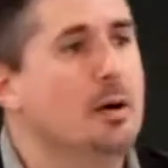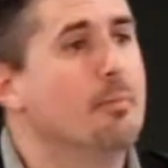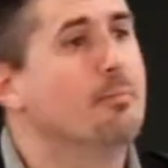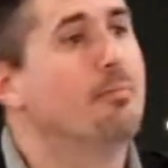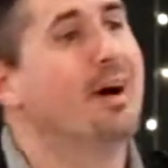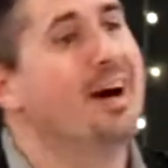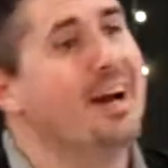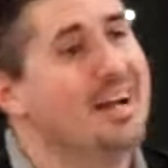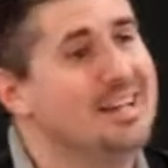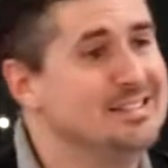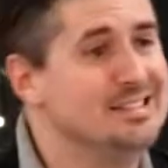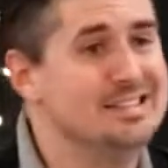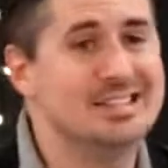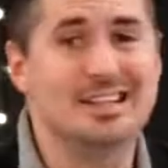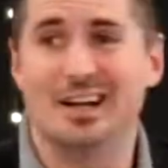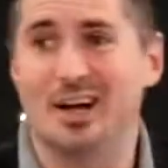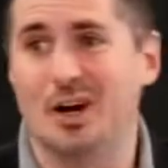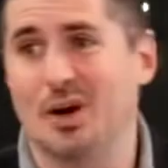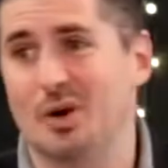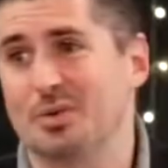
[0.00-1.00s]
but, you
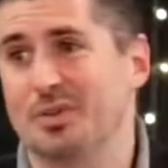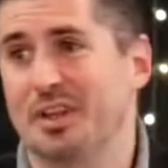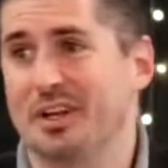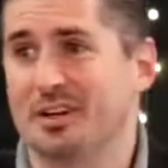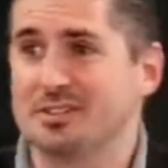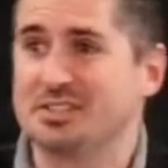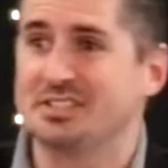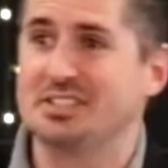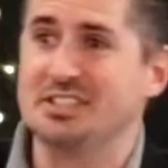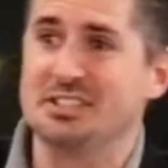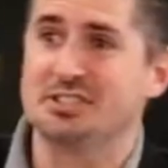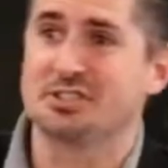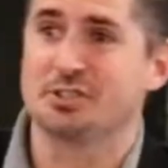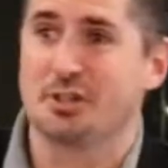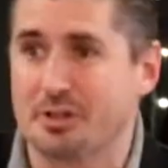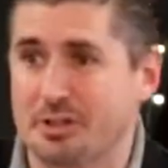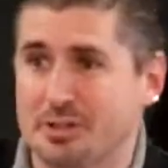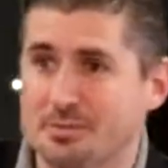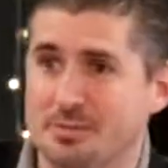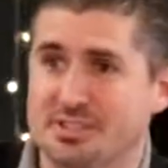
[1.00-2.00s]
know, there's these
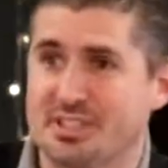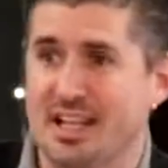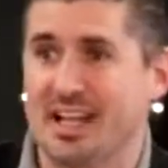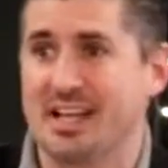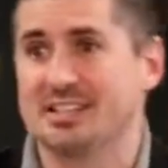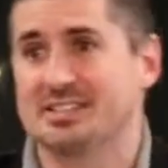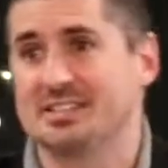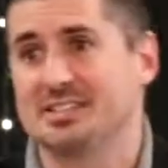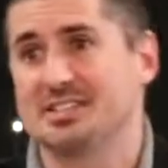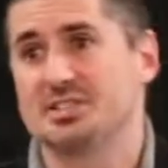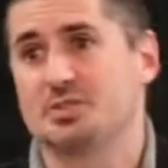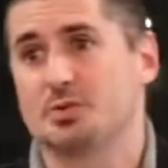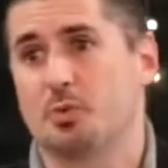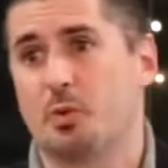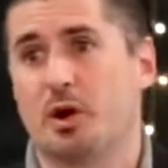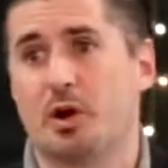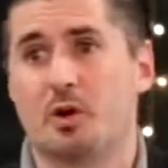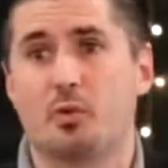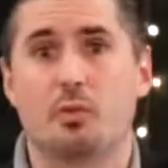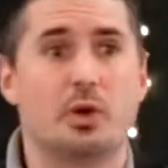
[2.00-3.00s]
circumstances
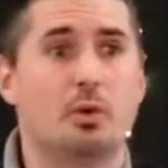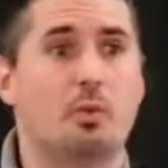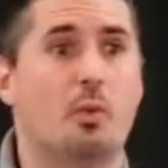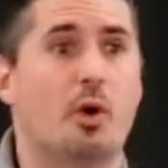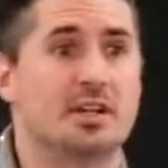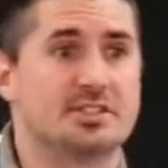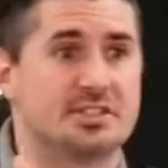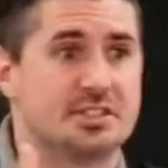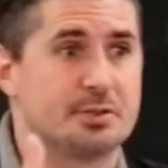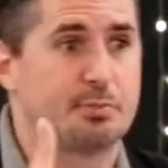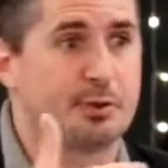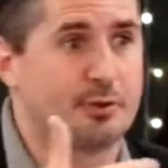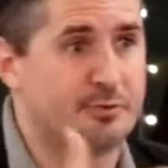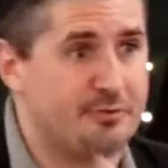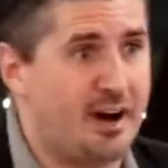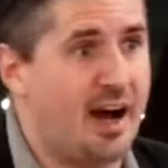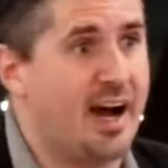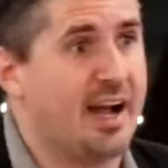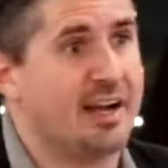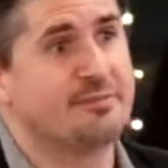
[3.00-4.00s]
where we want to
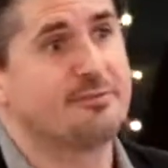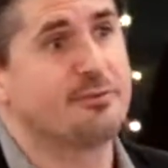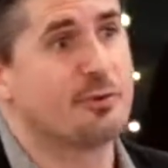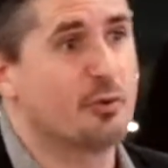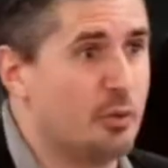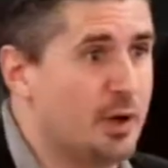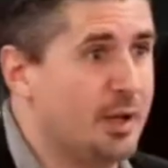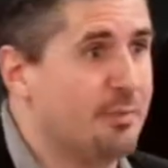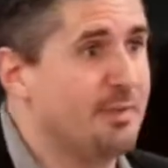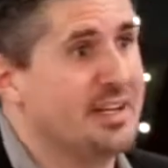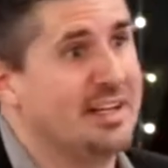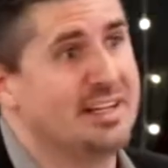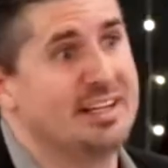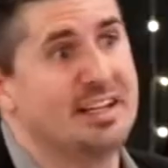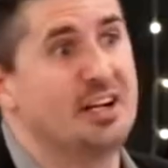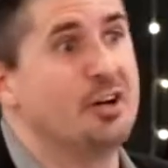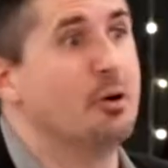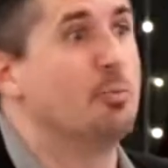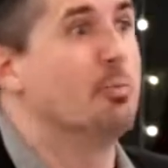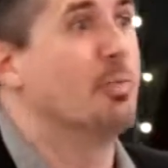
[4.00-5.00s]
provide for women in
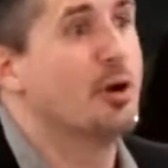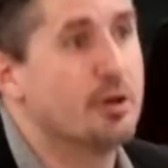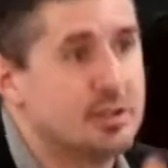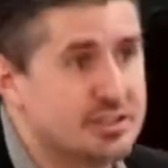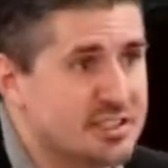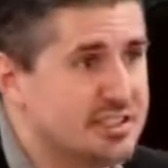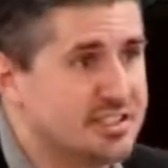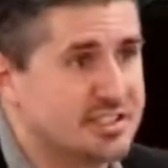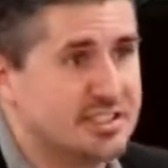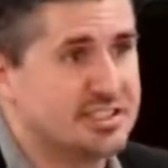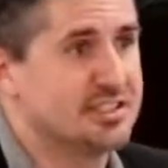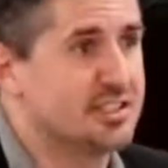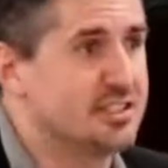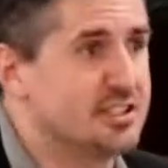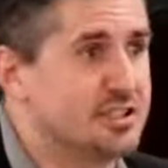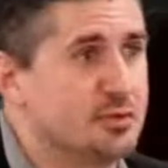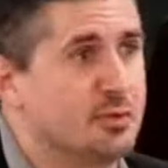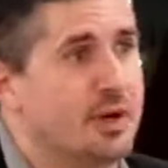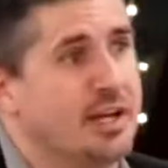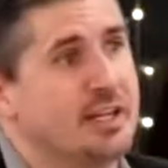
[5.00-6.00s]
an emergency
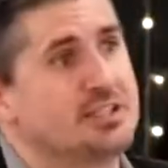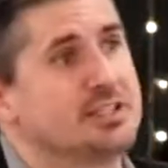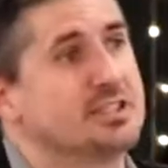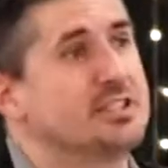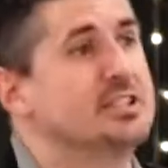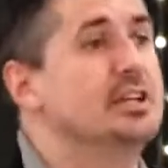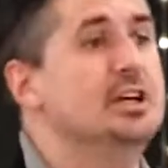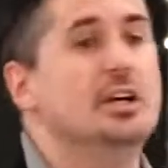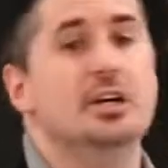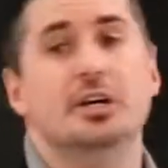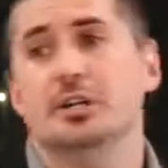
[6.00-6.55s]
situation